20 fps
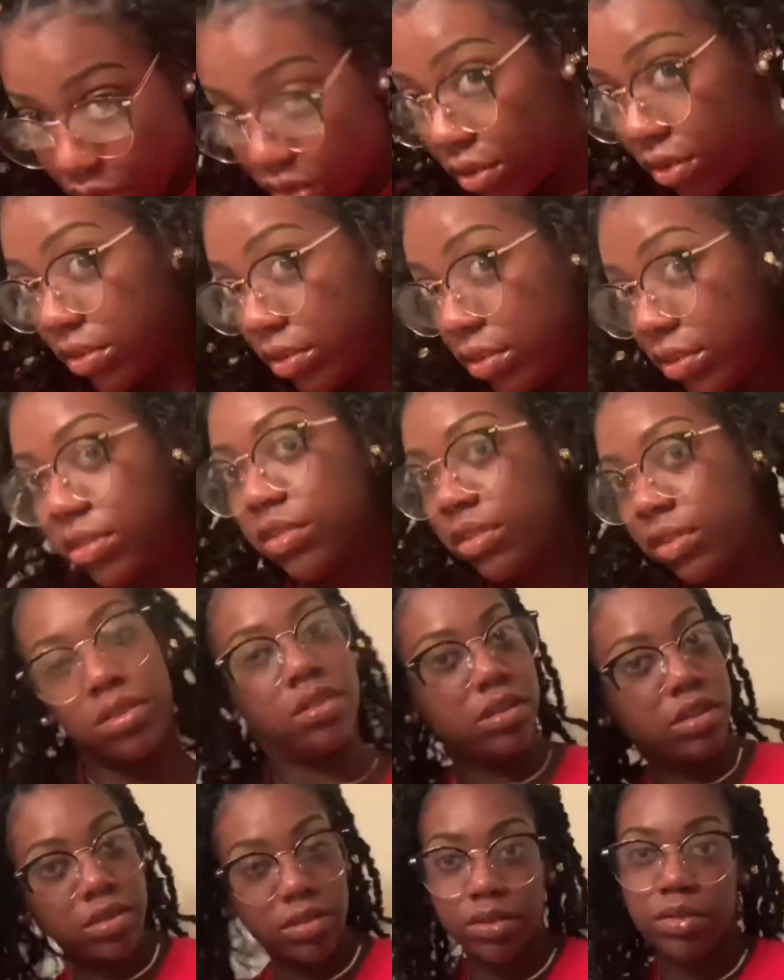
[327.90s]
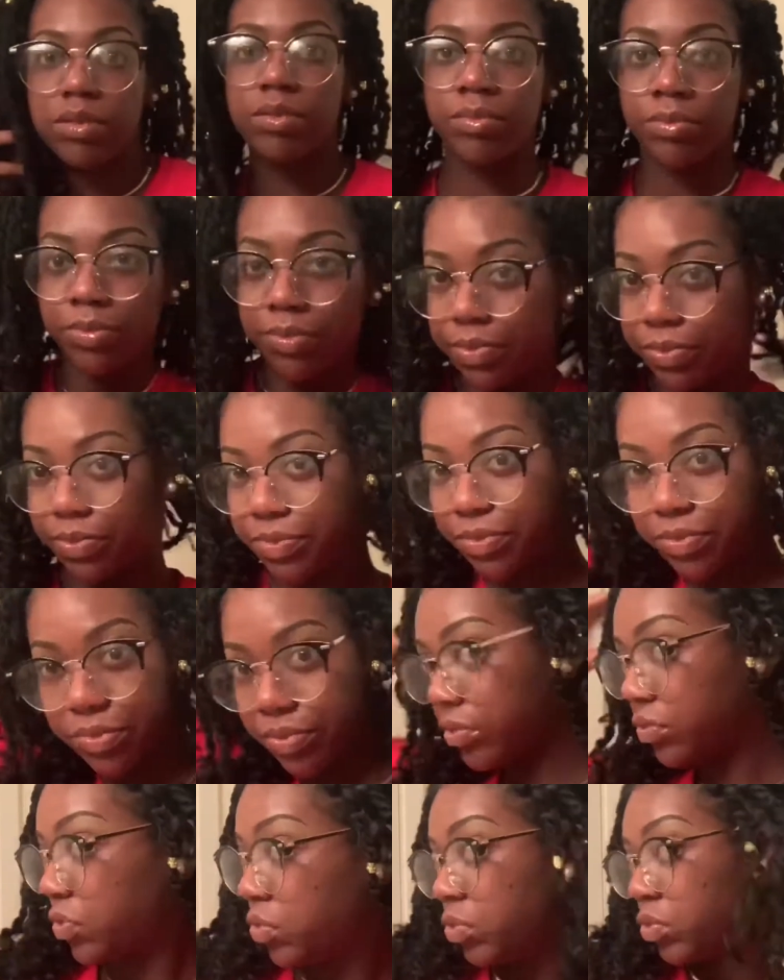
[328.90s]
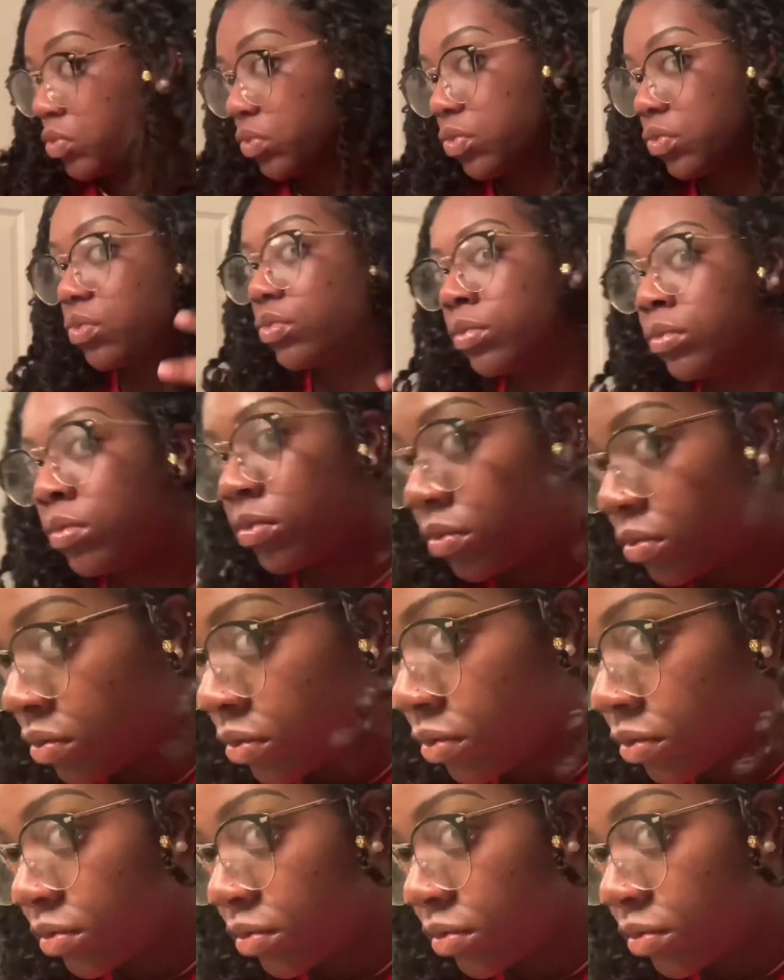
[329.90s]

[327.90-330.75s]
my hair is short. Here goes the final